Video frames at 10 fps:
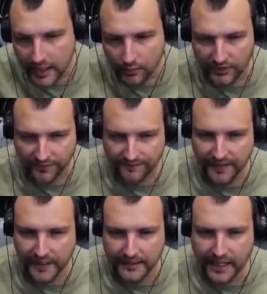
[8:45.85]
What we
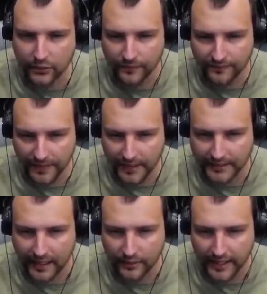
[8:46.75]
figured
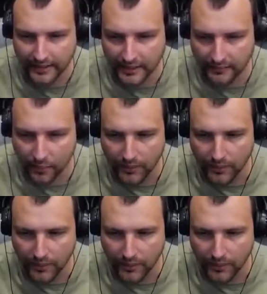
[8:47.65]
out that cover